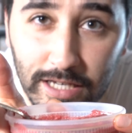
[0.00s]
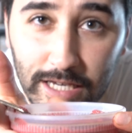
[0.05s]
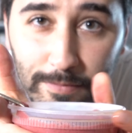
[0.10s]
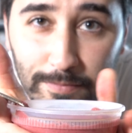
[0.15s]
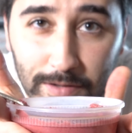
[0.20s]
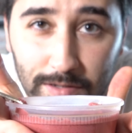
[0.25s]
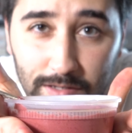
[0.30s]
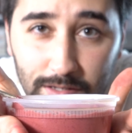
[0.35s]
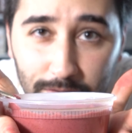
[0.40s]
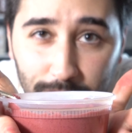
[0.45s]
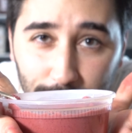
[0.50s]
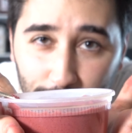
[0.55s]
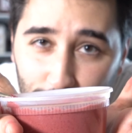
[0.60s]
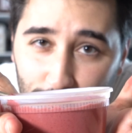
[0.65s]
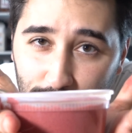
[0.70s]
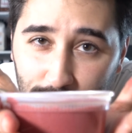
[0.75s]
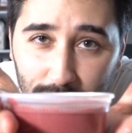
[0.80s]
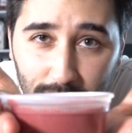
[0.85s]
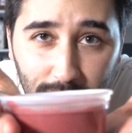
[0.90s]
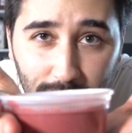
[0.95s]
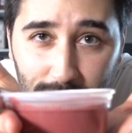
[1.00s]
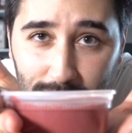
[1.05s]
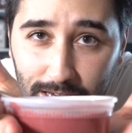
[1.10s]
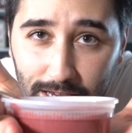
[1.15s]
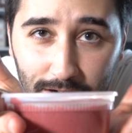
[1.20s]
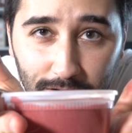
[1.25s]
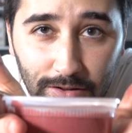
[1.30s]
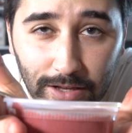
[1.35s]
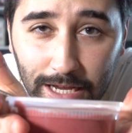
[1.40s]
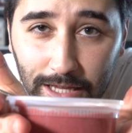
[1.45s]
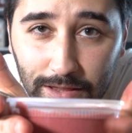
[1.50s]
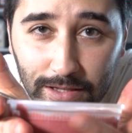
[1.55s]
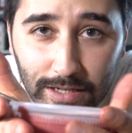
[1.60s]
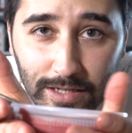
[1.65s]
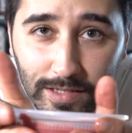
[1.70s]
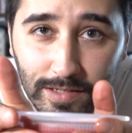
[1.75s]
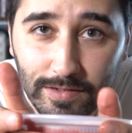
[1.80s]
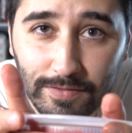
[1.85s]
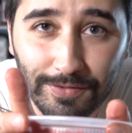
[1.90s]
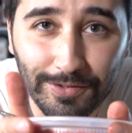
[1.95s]
keep this in the fridge in a container like
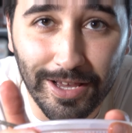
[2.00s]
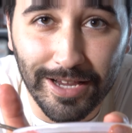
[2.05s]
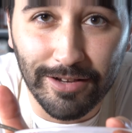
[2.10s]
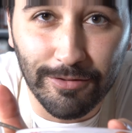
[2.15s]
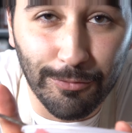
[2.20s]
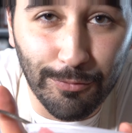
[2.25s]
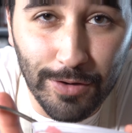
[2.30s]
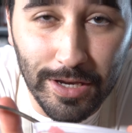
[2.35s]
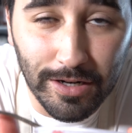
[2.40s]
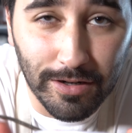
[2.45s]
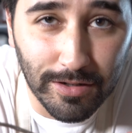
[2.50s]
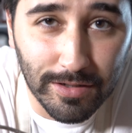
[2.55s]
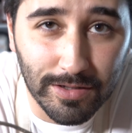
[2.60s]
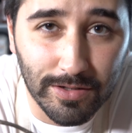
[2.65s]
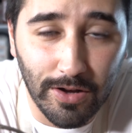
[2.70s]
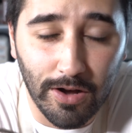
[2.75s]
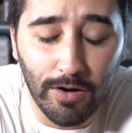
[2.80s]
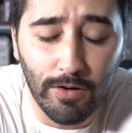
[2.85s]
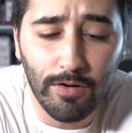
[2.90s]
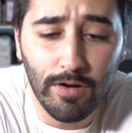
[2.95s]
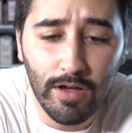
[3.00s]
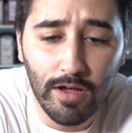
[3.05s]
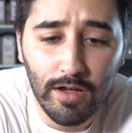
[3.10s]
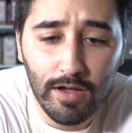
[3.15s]
this for like a week or so.